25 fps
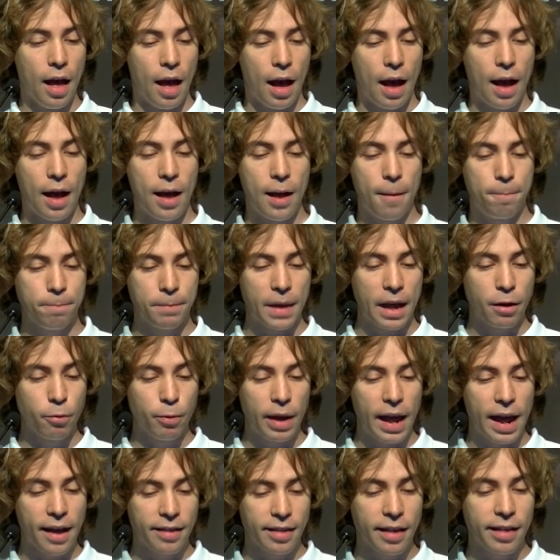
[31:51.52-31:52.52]
and
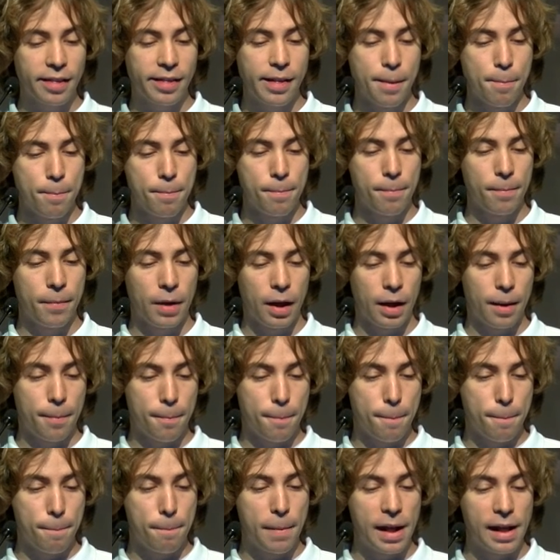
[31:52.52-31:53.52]
we access them
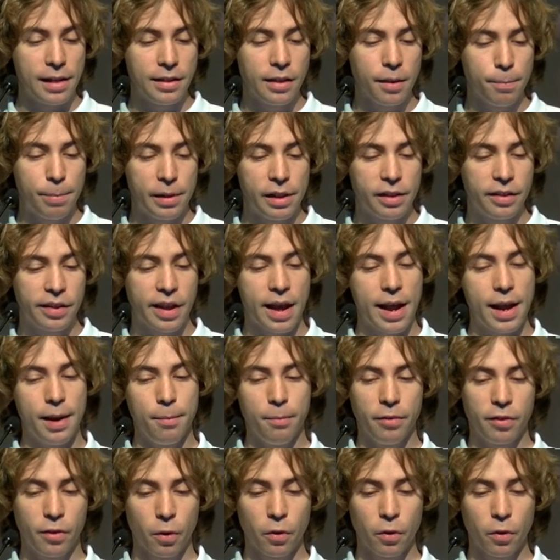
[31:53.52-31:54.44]
multiple times.